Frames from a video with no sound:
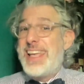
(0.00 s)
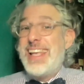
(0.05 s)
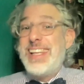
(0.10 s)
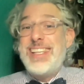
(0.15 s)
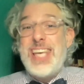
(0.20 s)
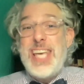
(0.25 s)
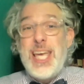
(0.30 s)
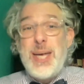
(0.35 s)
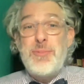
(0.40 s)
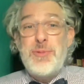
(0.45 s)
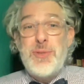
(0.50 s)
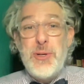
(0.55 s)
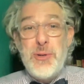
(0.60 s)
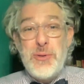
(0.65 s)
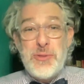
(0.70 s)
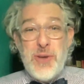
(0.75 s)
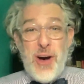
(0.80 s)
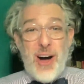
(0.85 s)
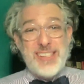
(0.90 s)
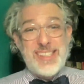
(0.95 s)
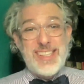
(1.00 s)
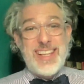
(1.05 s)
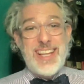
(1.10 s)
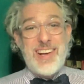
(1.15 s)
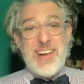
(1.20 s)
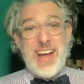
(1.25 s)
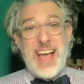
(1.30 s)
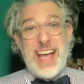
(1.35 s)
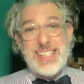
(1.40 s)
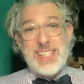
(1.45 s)
can keep 2 thoughts in
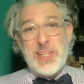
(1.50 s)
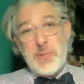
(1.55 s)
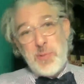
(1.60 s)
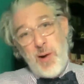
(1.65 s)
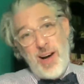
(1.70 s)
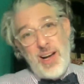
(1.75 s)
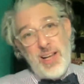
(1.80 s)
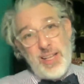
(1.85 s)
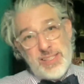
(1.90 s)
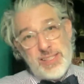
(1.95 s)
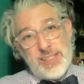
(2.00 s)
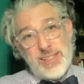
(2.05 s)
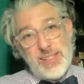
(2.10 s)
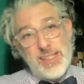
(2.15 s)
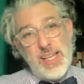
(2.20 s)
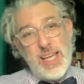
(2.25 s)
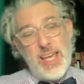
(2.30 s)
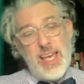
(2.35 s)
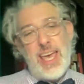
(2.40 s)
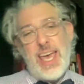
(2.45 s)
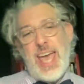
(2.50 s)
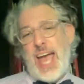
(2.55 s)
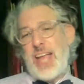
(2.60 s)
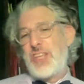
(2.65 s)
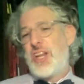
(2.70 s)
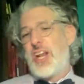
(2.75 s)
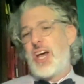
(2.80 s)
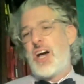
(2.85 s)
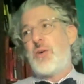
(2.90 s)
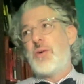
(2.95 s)
their heads at once. And
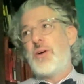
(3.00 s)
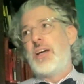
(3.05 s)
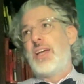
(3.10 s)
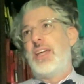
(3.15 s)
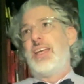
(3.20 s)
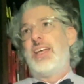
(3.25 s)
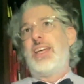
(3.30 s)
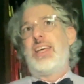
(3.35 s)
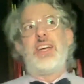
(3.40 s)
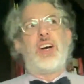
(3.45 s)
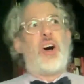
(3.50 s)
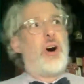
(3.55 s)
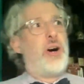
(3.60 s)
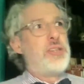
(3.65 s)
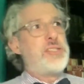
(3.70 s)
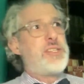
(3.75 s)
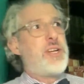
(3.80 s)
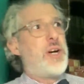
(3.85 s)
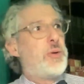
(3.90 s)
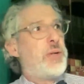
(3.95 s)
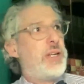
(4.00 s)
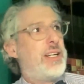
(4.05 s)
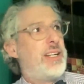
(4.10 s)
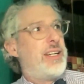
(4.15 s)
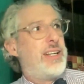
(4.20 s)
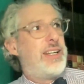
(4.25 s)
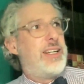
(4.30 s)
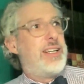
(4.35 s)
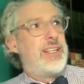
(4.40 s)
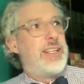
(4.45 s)
also,
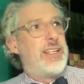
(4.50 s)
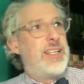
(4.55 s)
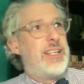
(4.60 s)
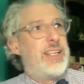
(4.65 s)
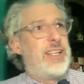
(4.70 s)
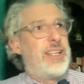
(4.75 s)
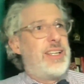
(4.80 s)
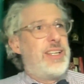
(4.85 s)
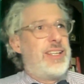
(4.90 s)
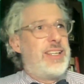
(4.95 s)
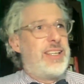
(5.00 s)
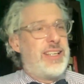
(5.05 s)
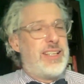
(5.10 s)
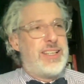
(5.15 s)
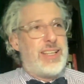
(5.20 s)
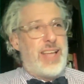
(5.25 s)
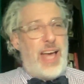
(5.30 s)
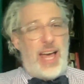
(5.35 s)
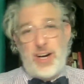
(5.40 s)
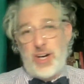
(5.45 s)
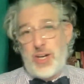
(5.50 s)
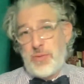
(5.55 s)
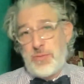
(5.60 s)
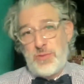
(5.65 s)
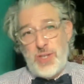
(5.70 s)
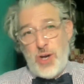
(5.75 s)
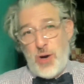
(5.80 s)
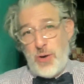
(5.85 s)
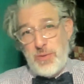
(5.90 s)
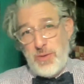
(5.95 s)
I don't know if
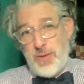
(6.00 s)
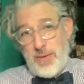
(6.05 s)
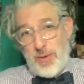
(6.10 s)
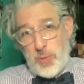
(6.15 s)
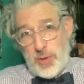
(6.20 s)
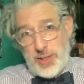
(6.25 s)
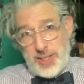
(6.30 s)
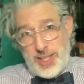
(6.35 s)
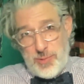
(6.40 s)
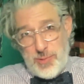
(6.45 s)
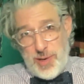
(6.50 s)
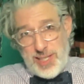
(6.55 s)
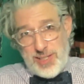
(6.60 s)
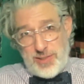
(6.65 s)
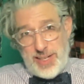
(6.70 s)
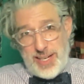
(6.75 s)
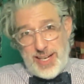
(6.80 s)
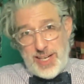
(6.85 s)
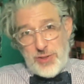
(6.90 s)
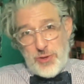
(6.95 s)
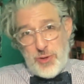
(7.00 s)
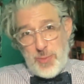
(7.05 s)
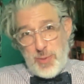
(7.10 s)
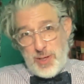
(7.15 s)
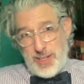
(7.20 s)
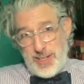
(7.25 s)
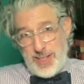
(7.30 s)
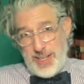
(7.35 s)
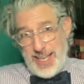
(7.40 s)
Joe, if you ever worked in the restaurant industry, but